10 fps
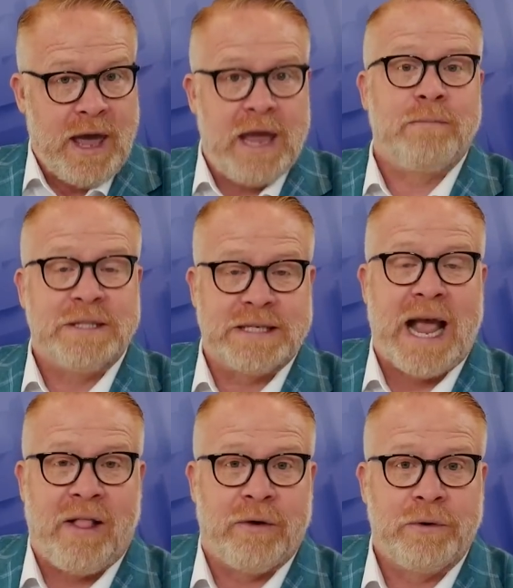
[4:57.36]
hangman's
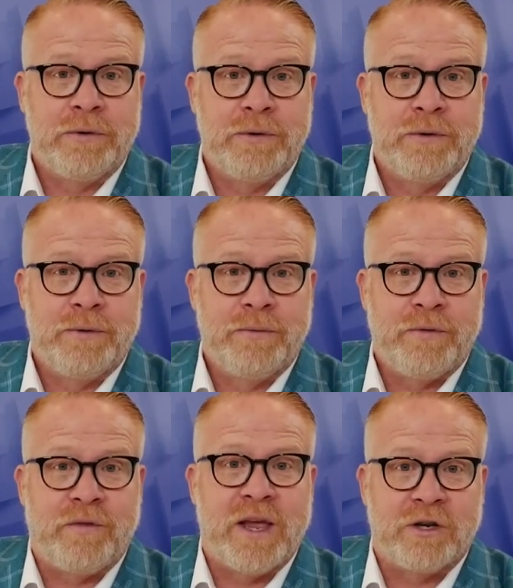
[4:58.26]
gallows
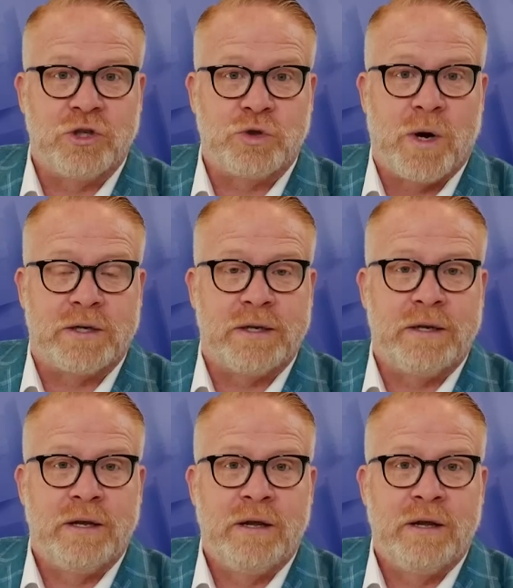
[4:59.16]
that they had constructed.